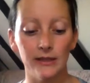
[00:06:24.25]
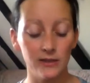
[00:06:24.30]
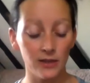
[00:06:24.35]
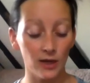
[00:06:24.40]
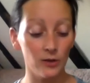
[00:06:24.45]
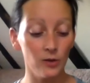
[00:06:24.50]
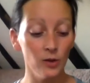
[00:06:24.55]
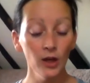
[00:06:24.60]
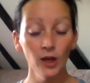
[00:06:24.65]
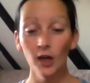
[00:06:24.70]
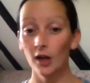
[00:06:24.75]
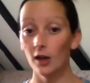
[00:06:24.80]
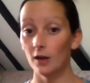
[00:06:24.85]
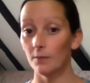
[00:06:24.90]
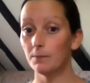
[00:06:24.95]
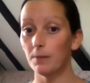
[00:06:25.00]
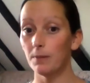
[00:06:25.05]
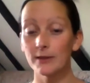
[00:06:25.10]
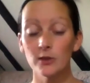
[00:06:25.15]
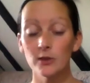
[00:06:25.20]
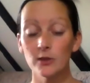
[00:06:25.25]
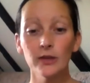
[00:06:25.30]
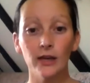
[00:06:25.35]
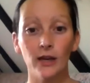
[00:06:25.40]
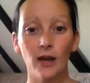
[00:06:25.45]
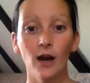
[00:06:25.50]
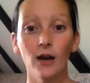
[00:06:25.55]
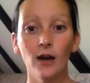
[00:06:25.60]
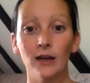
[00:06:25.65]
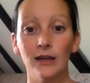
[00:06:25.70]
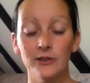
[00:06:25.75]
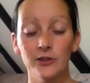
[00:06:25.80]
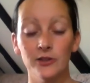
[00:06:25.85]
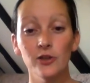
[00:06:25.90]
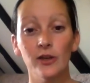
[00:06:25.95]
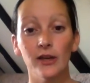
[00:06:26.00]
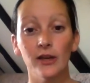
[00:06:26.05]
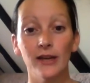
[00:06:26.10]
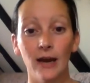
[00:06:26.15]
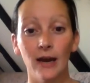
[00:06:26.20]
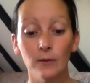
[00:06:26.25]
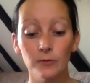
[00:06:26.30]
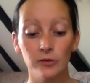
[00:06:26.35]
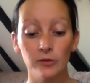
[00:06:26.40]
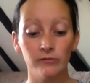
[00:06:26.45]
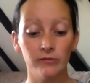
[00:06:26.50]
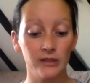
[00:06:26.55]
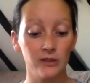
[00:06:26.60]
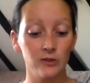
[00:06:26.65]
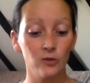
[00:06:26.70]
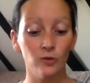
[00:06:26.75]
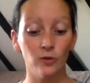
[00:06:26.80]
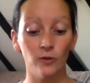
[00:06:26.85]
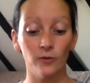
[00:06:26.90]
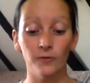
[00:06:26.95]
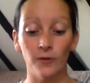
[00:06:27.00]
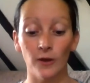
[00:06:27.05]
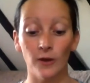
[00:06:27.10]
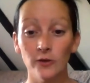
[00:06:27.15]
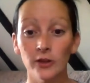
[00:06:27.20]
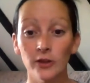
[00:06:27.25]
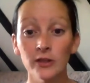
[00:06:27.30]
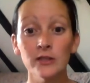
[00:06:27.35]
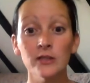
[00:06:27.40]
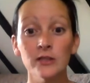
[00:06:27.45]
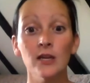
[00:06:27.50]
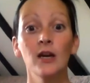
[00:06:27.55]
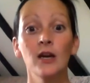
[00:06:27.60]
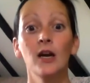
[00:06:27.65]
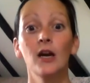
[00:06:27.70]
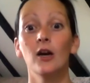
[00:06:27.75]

So by doing a gut cleanse, you can help to restore focus,